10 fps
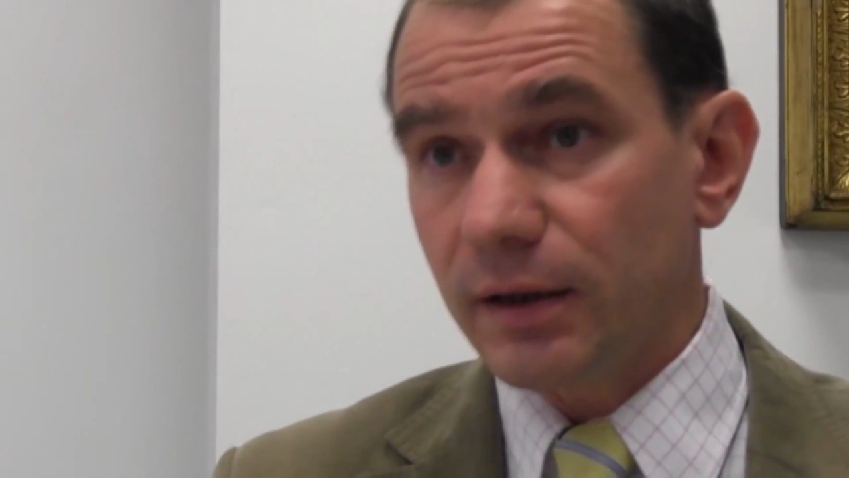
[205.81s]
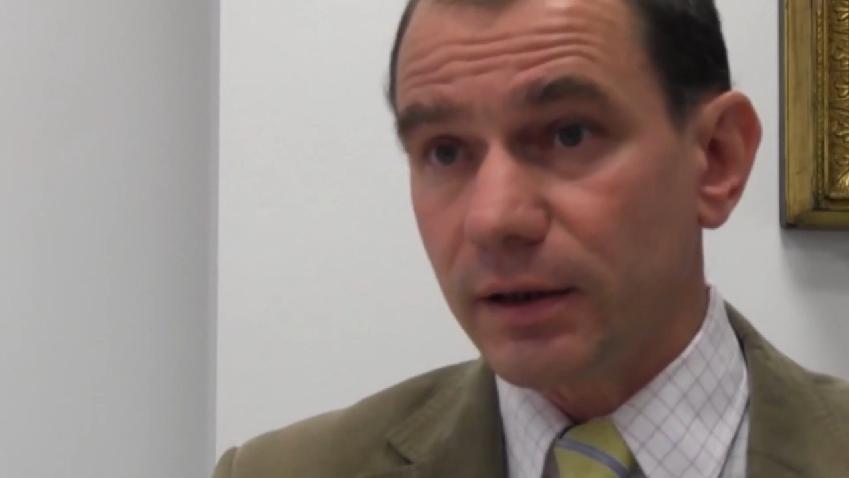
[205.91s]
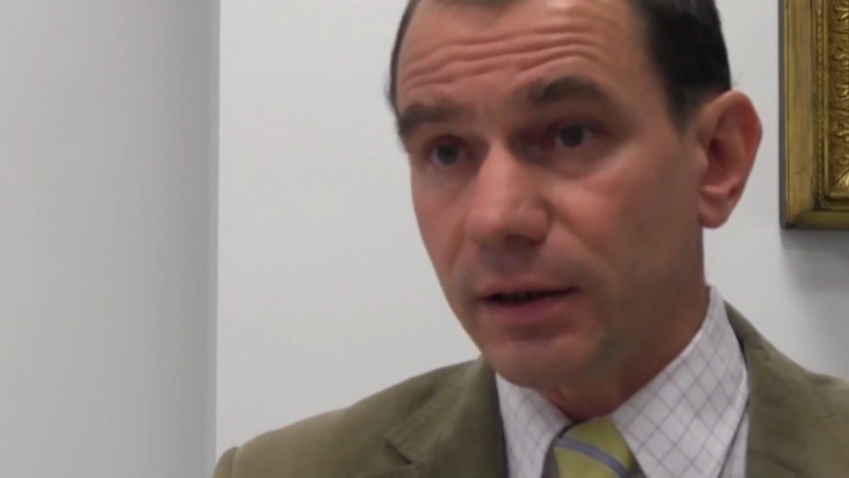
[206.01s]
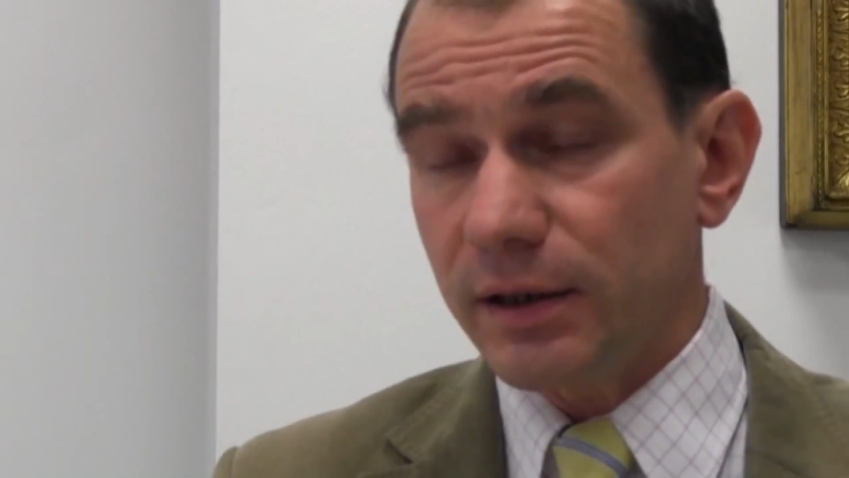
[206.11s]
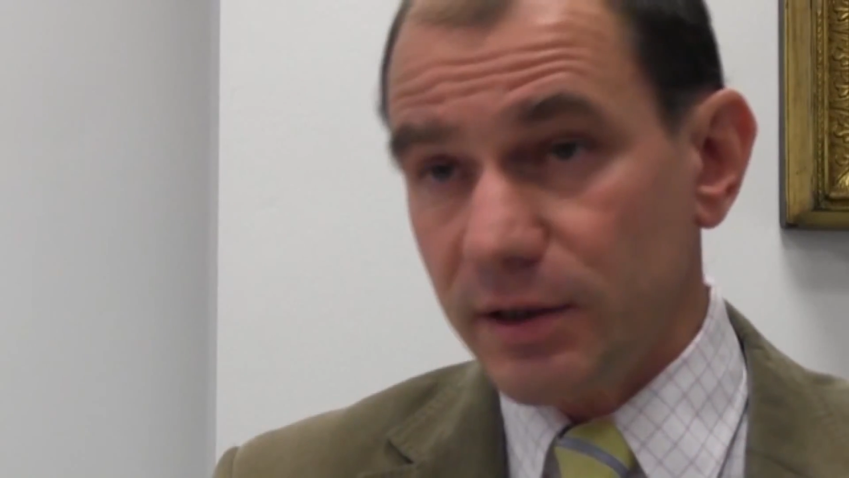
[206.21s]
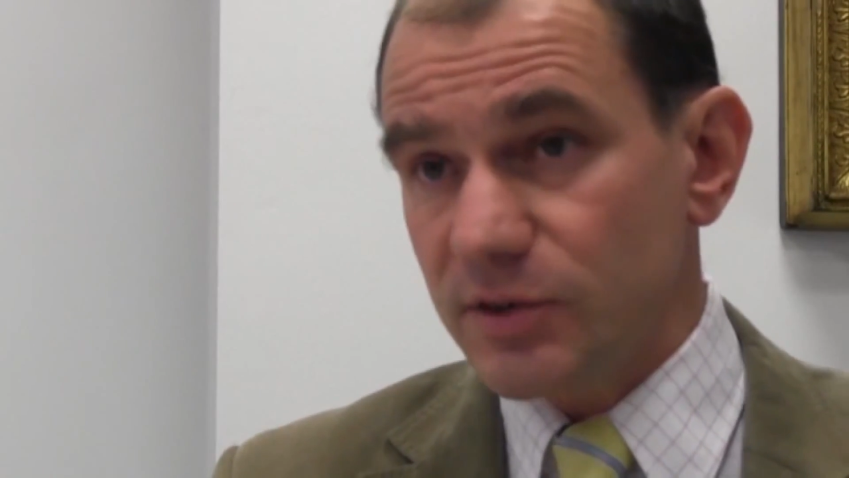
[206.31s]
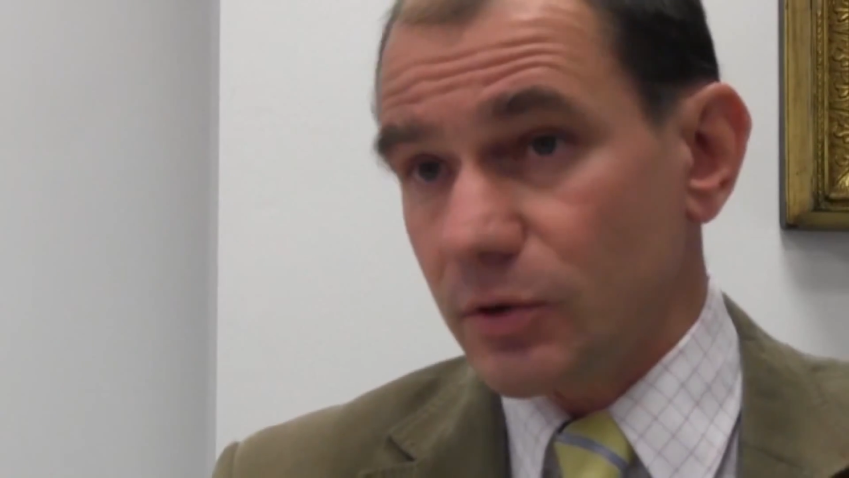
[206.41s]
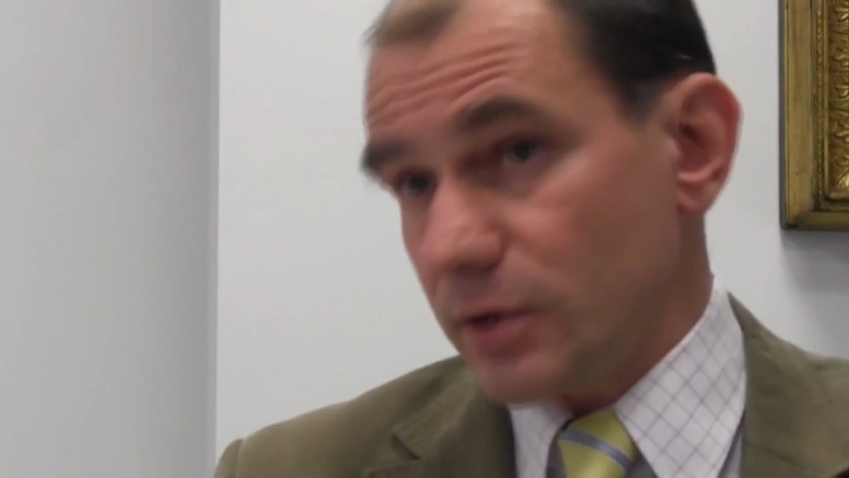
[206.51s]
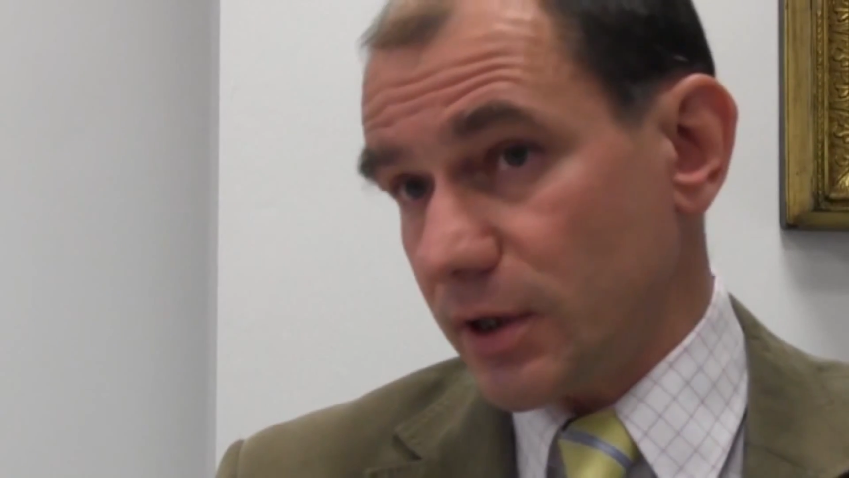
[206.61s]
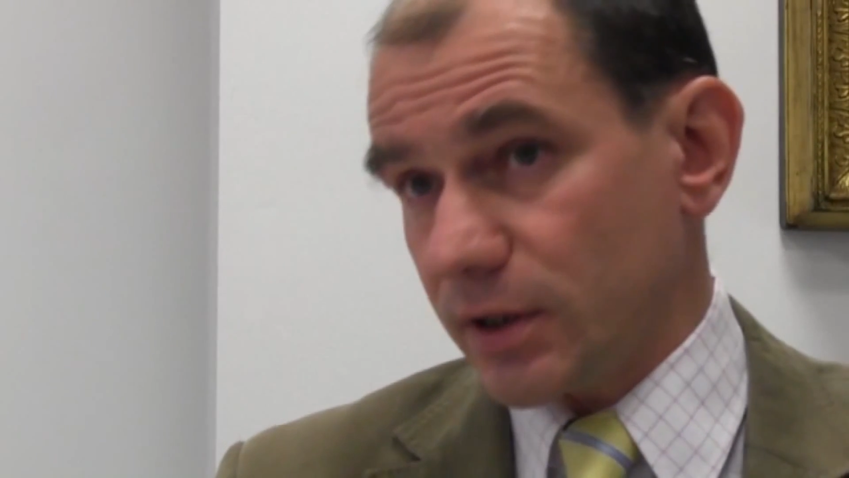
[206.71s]
uh, leads
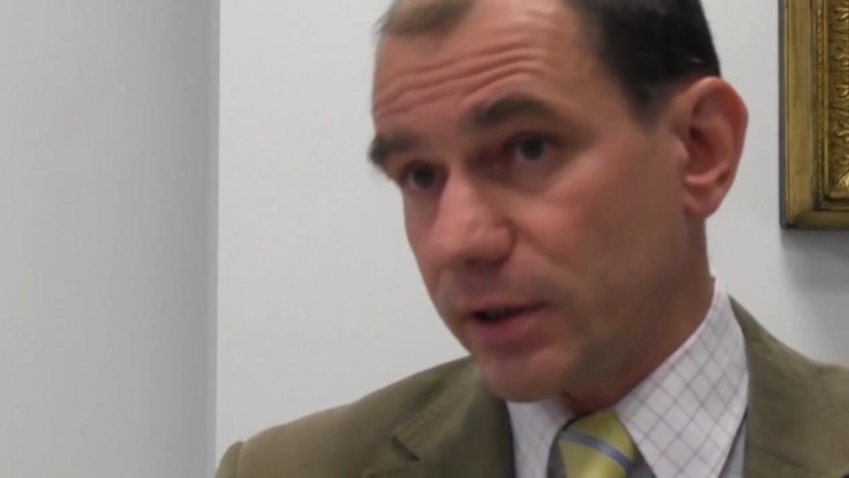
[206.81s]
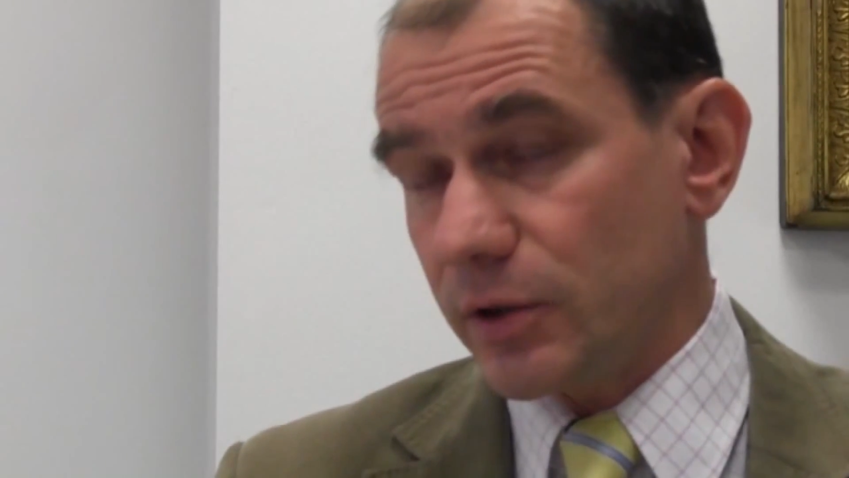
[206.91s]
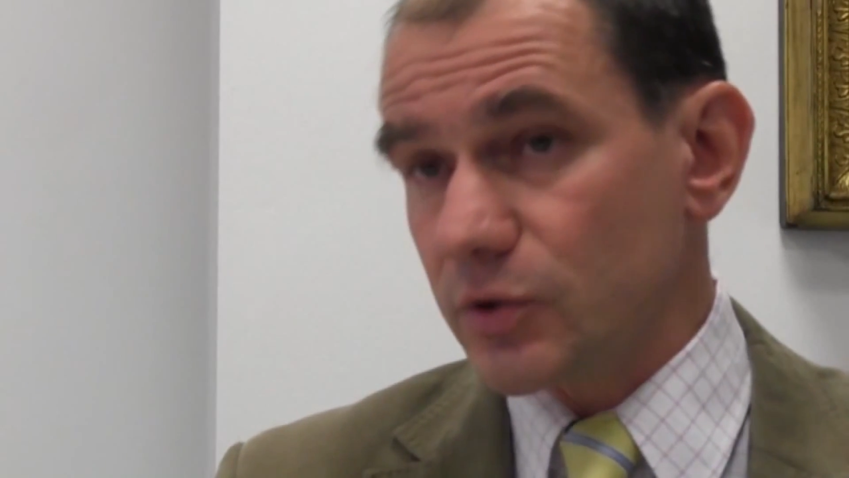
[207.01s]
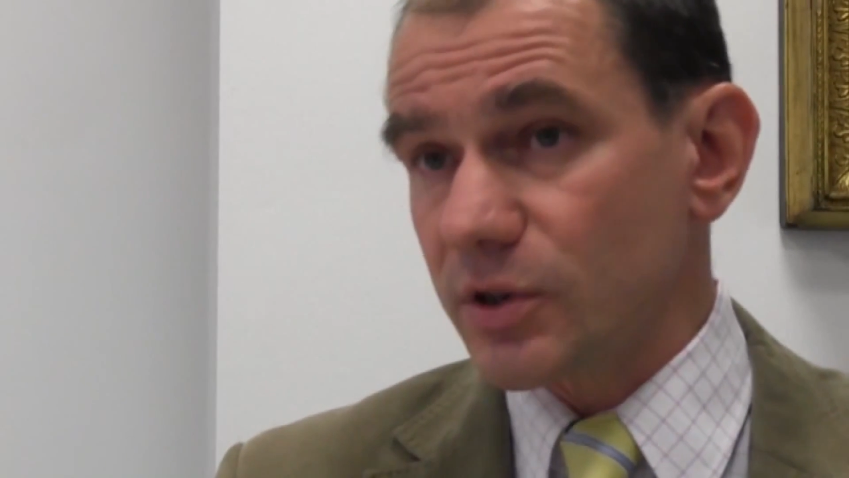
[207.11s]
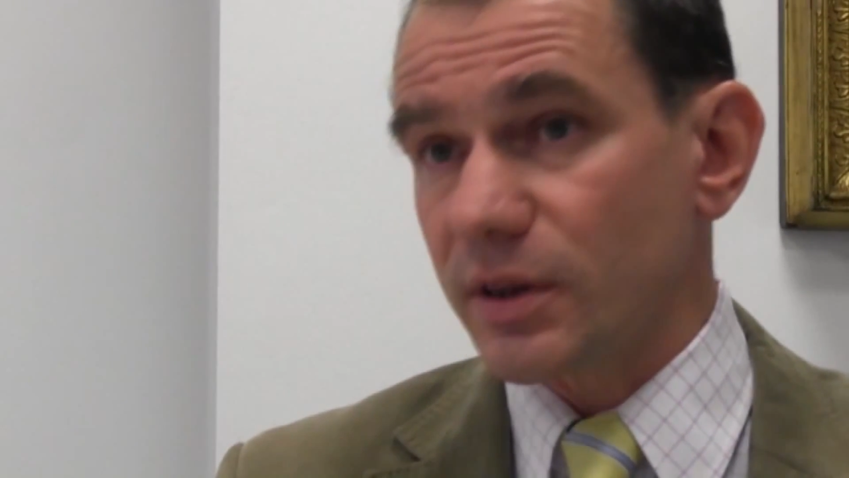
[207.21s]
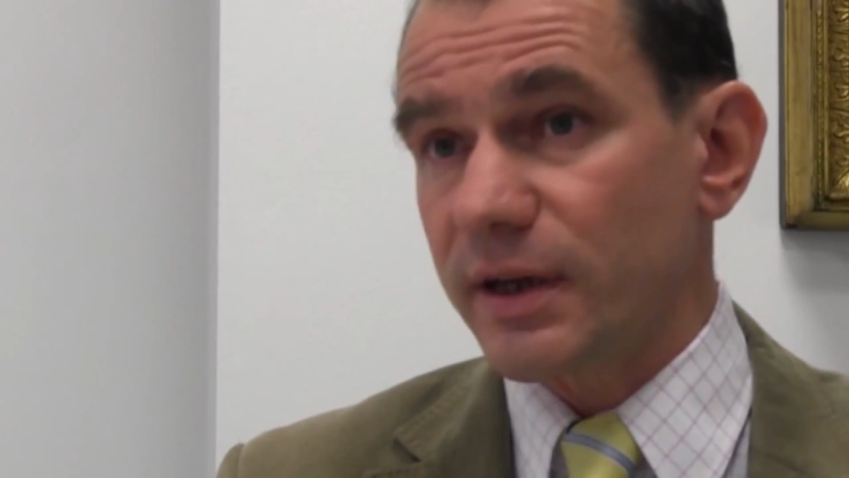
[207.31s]
to the conclusion